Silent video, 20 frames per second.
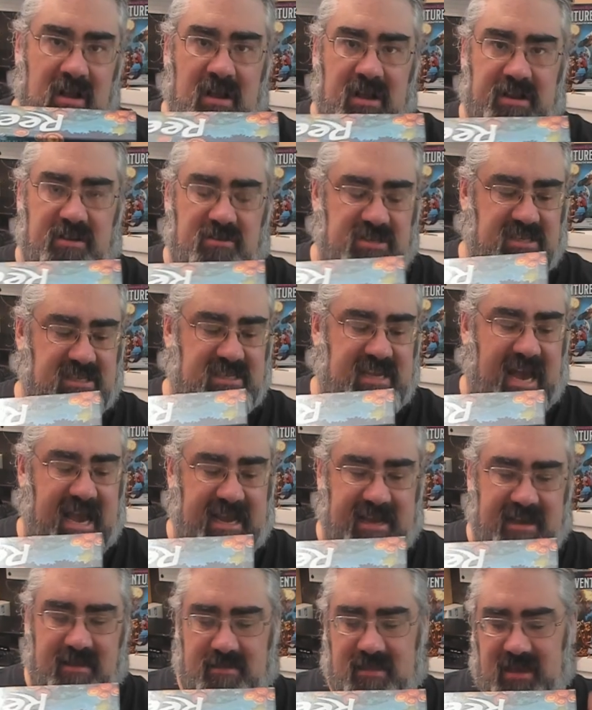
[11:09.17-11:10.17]
You're just
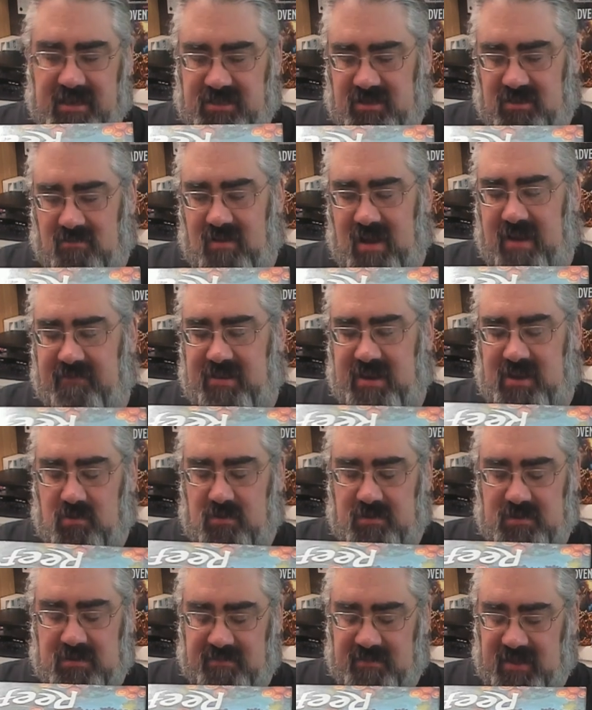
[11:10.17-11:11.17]
stacking things and gravity
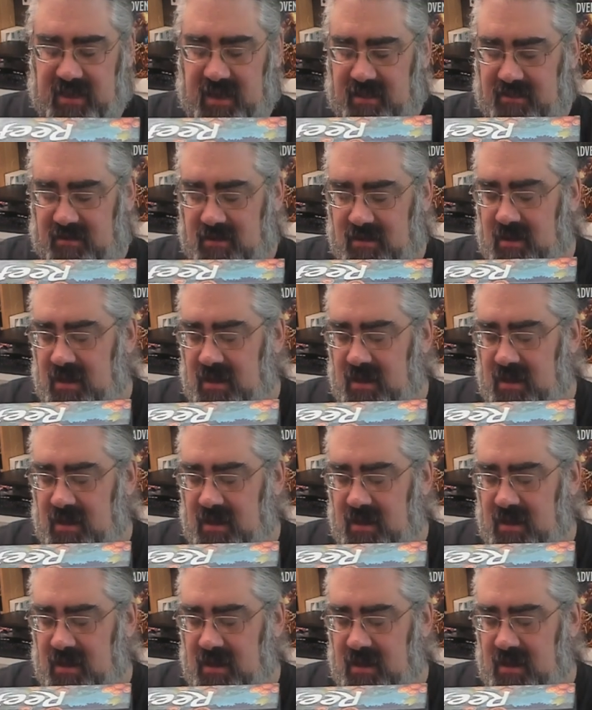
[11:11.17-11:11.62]
holds them together.